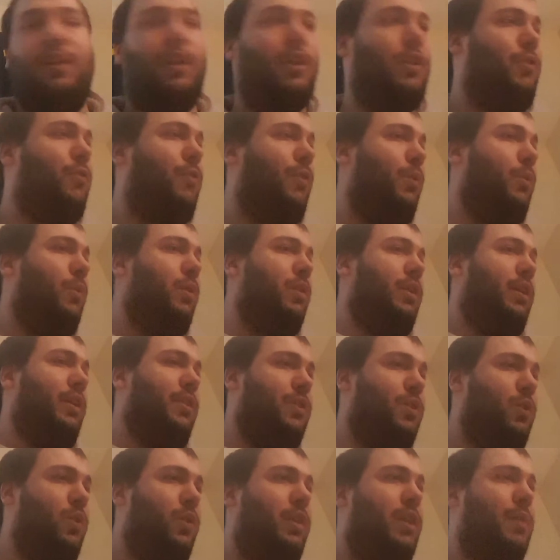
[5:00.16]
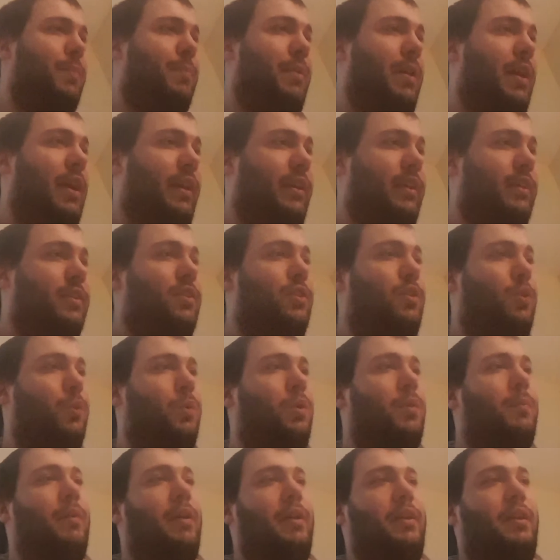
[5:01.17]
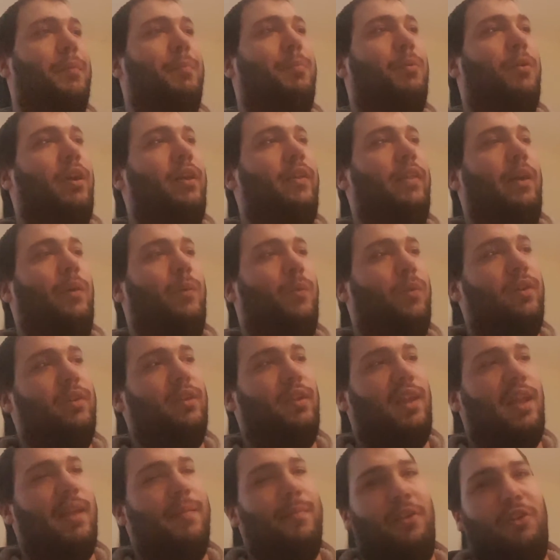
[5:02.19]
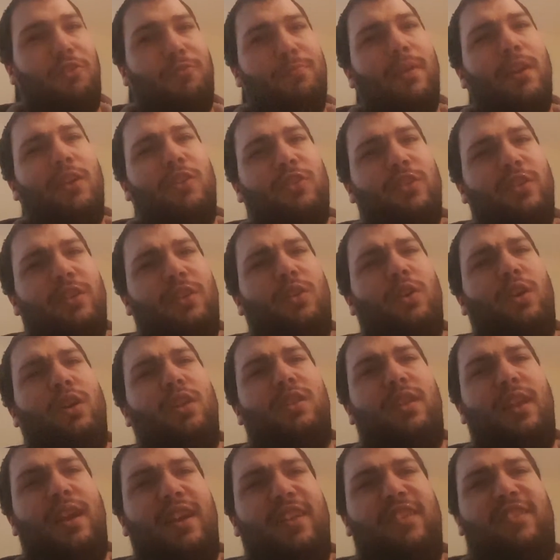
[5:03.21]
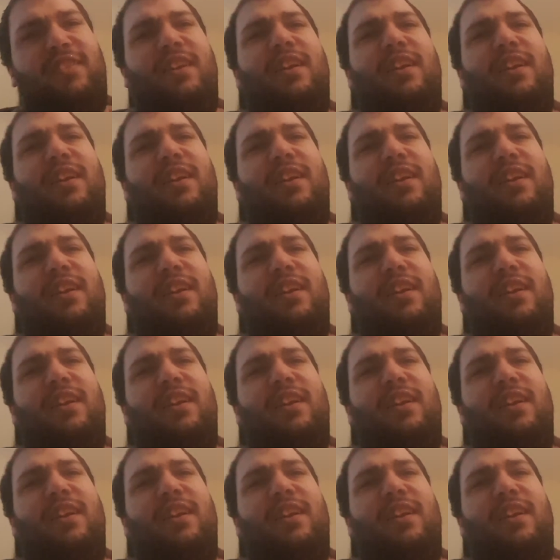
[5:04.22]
As for when I do get back into them, I can play that one game especially called Days